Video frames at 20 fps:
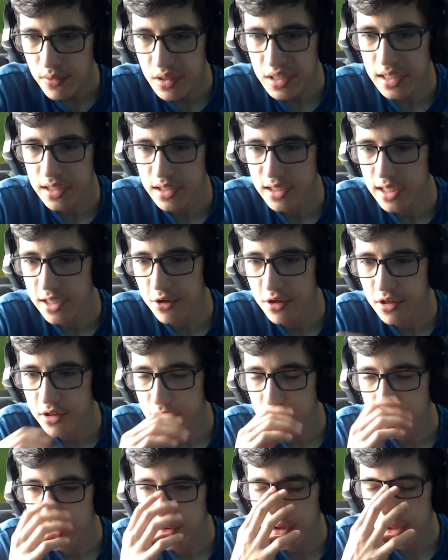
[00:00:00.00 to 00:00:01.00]

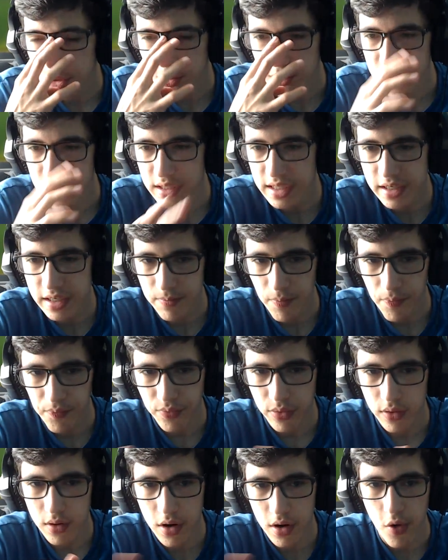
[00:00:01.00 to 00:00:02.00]
Sinornithosaurus was like
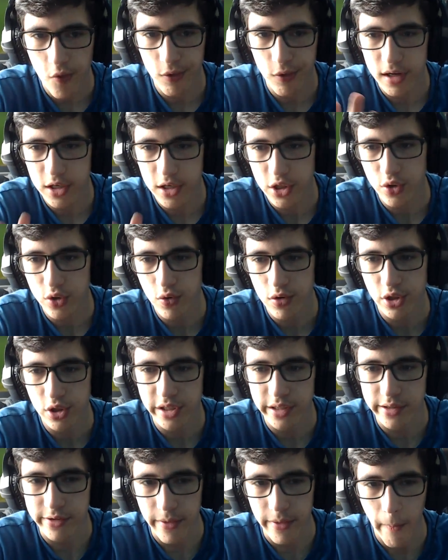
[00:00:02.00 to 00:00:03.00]
a reddish orange
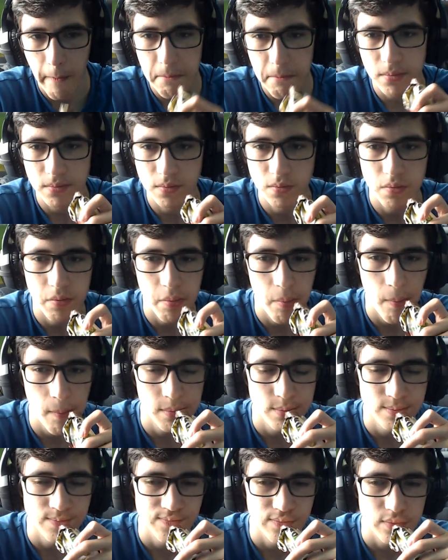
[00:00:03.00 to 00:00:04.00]
color
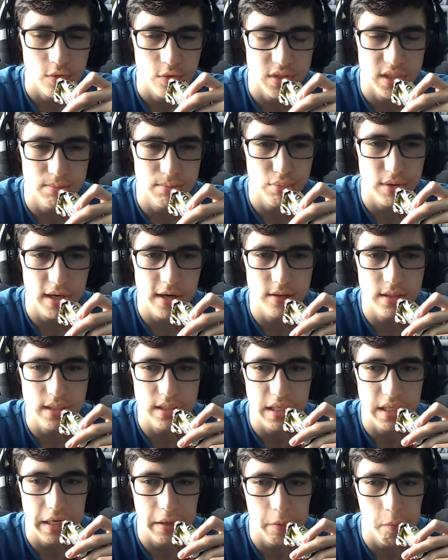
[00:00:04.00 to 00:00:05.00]
with some browns, I
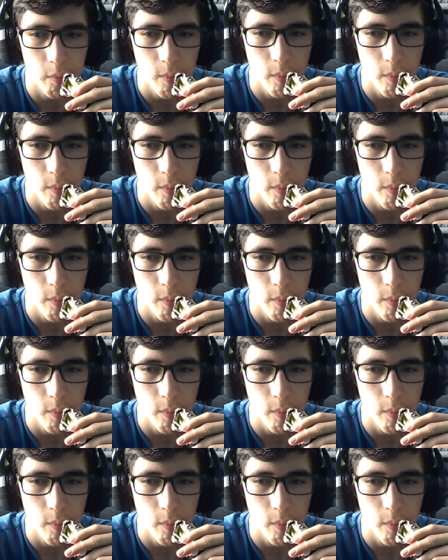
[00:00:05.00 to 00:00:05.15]
think.